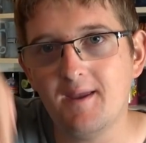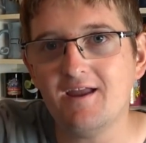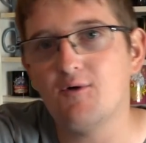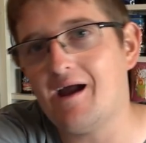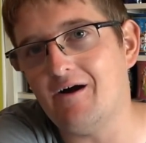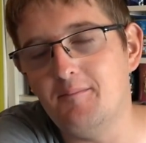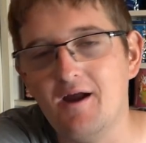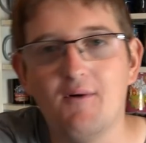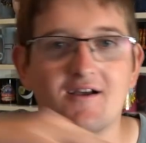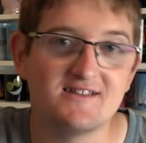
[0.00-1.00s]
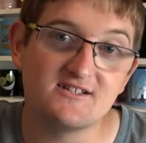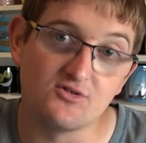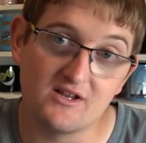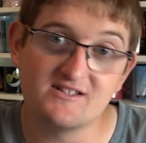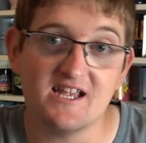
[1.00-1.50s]
peter out a bit, whereas this
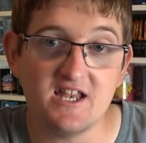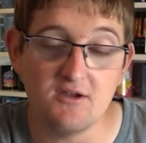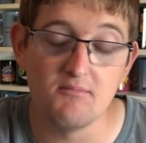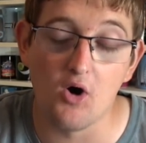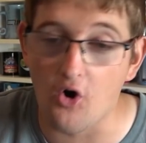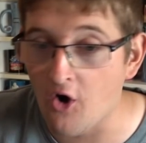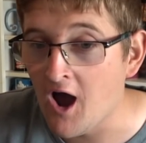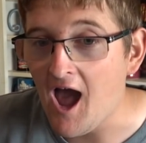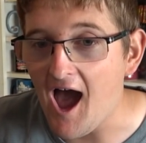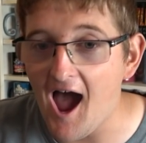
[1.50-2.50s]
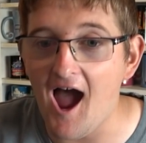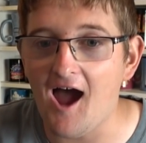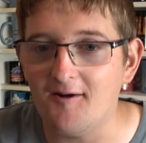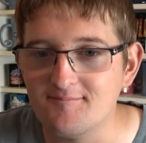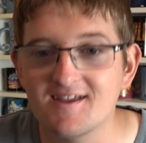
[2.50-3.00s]
will continue more.
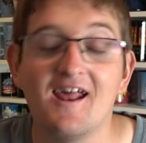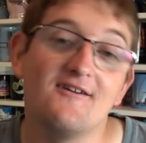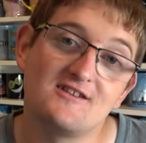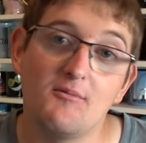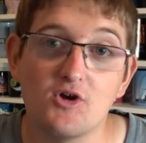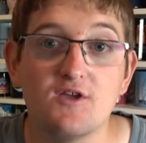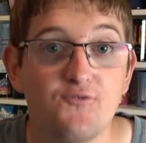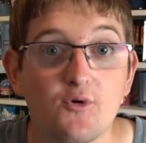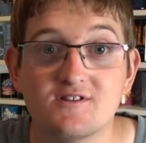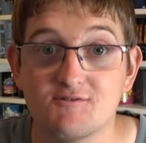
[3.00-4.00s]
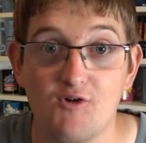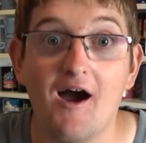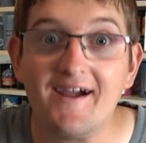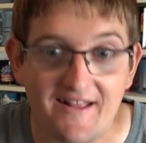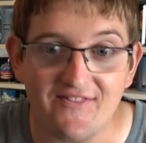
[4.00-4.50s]
You know, so I'm looking forward to
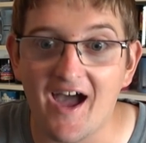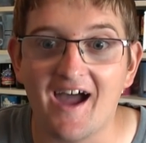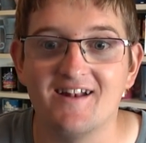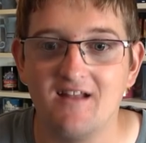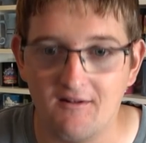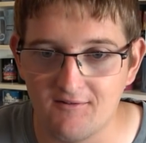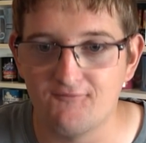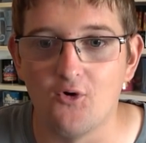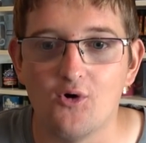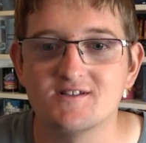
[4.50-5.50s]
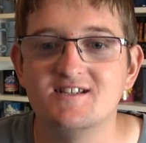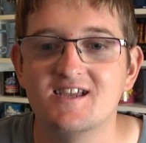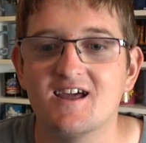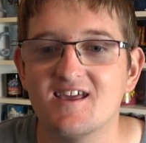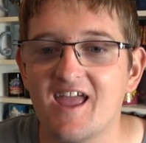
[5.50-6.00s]
riding that and the forces
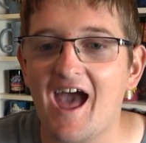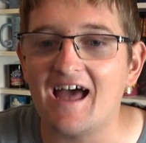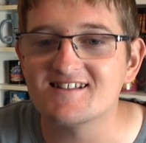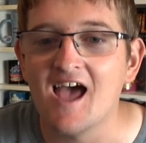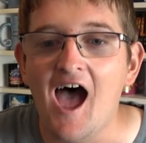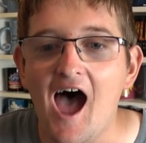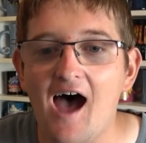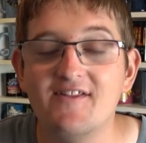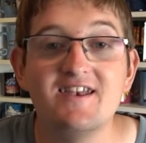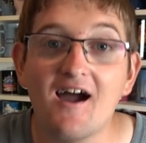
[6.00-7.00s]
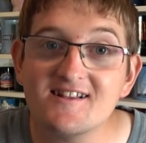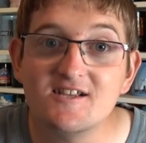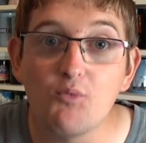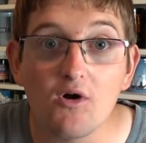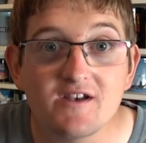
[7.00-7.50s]
you're going to get. The
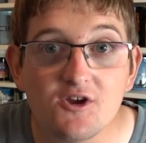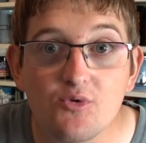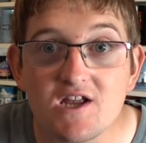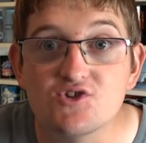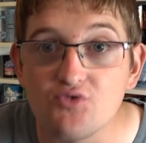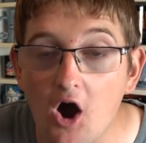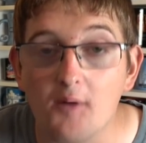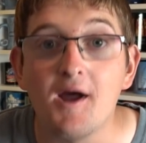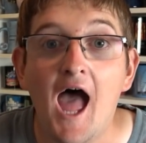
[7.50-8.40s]
91 degree drop